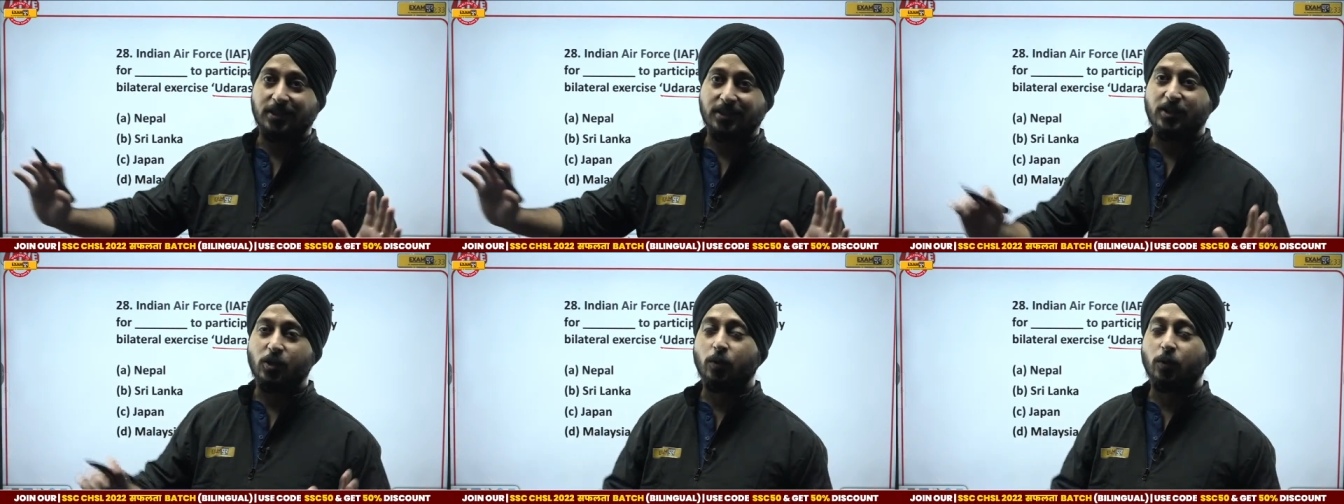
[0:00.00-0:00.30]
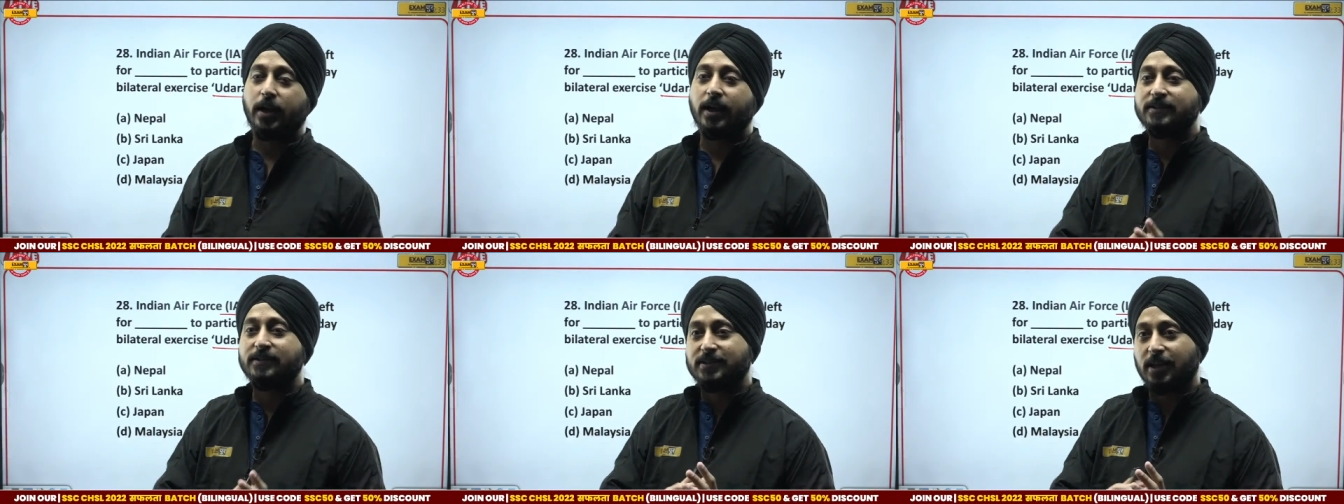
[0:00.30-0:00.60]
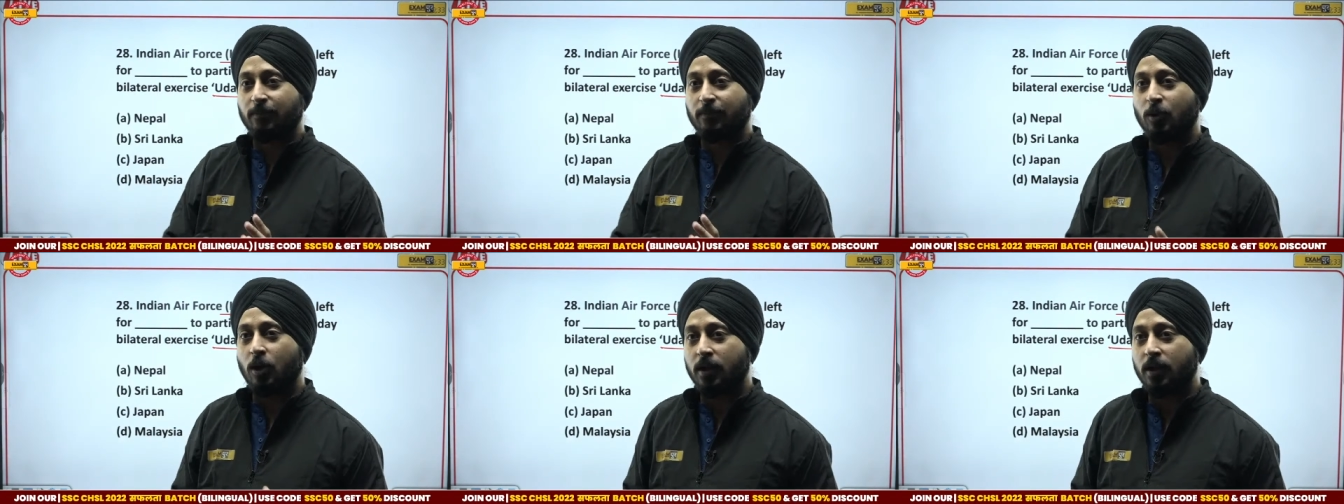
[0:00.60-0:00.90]
you gain
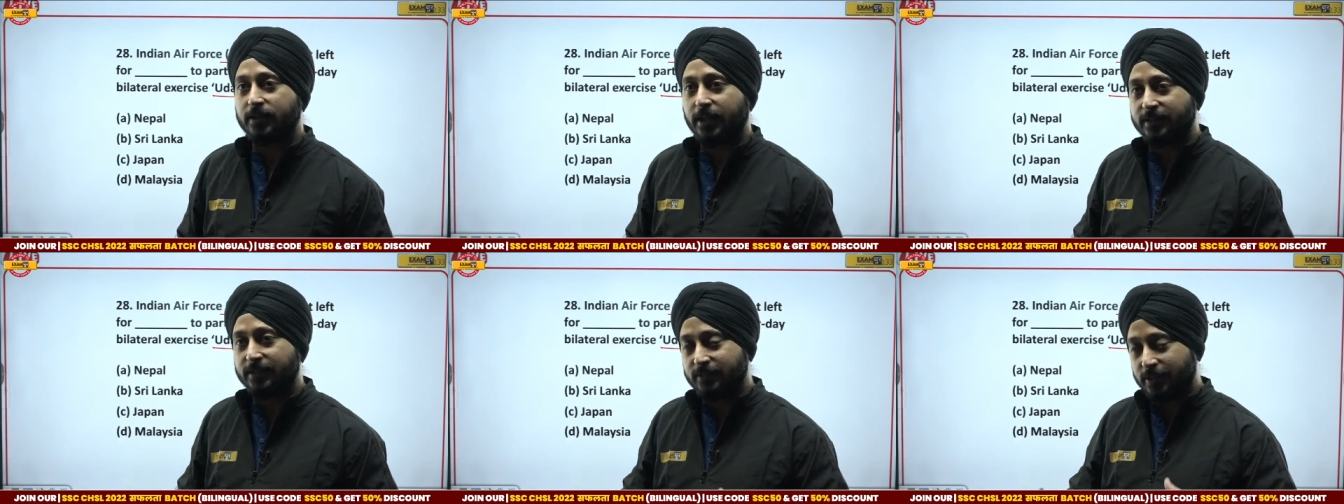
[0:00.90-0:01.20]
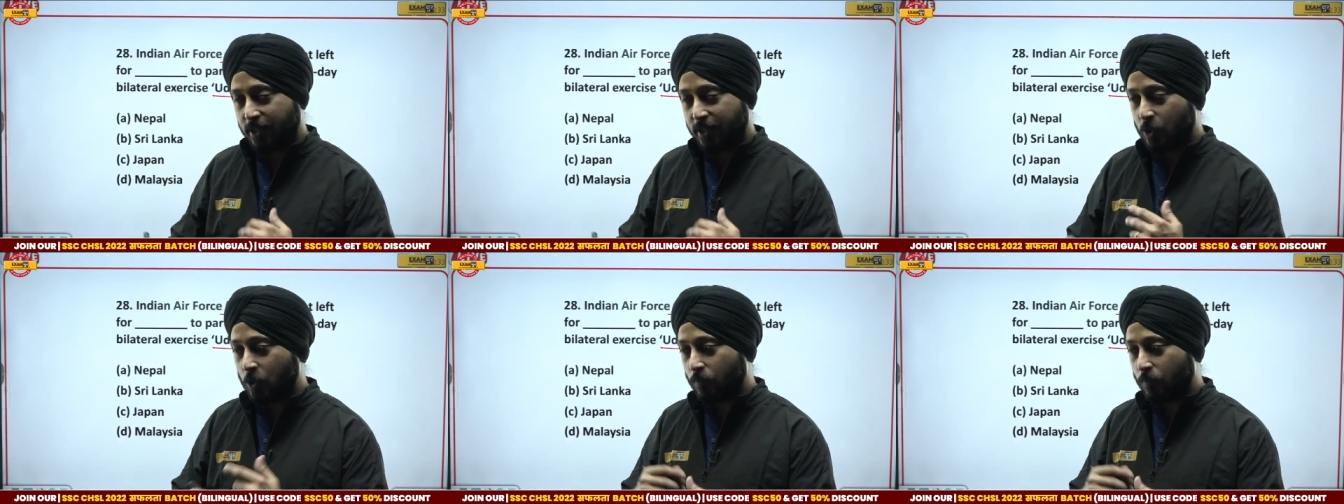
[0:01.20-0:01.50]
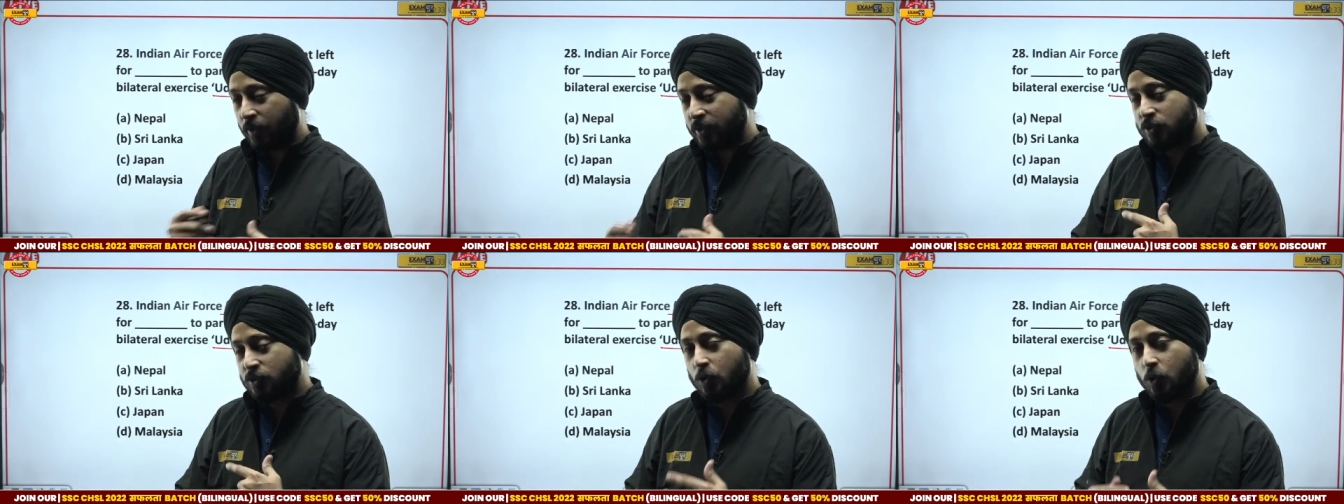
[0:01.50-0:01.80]
some knowledge and then you
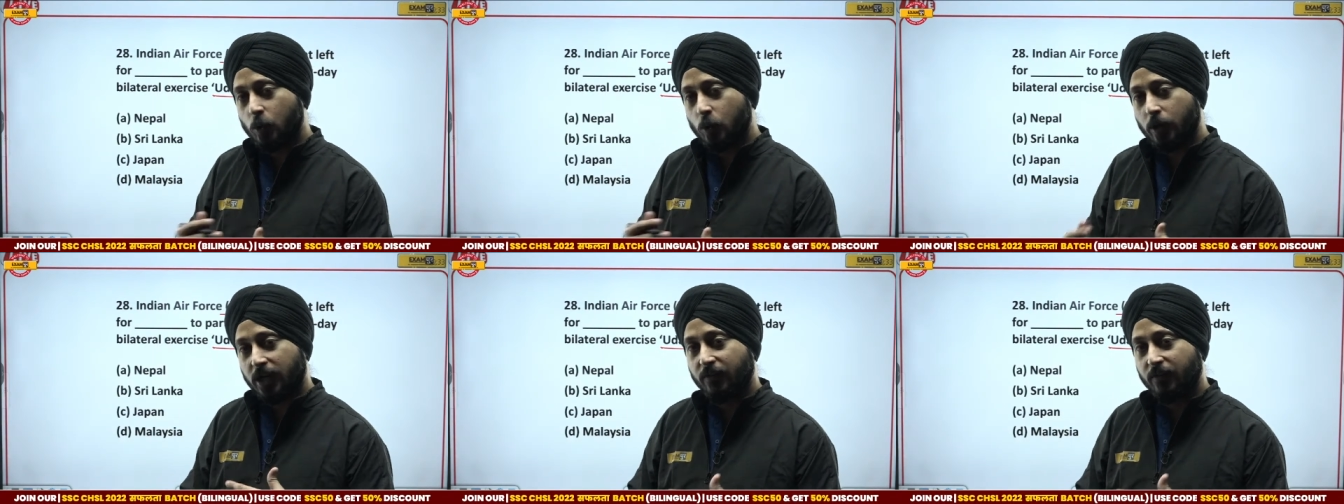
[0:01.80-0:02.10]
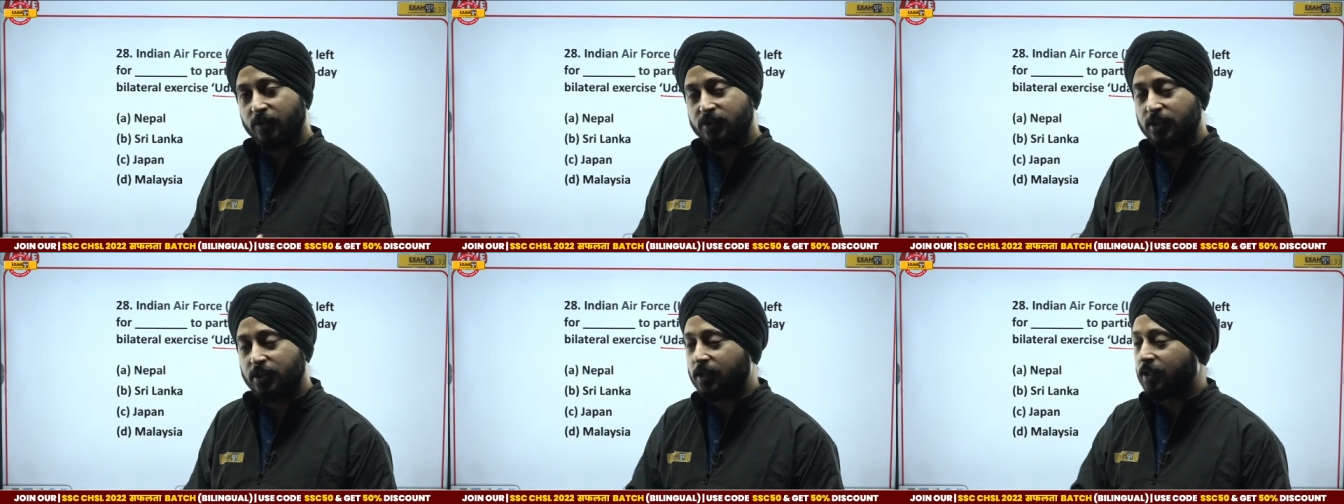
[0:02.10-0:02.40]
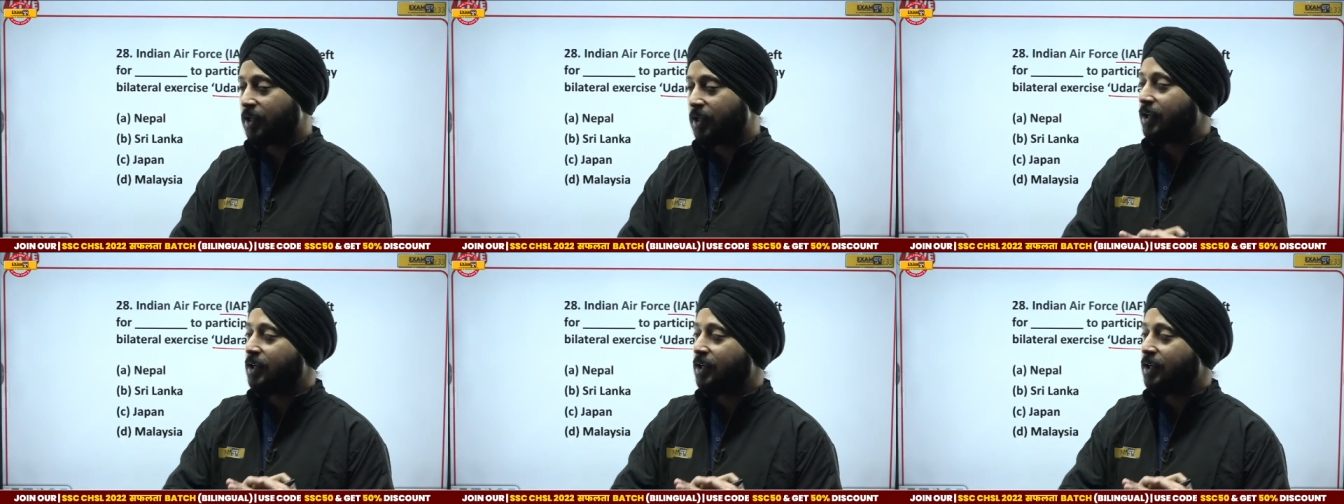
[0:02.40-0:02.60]
once you do a revision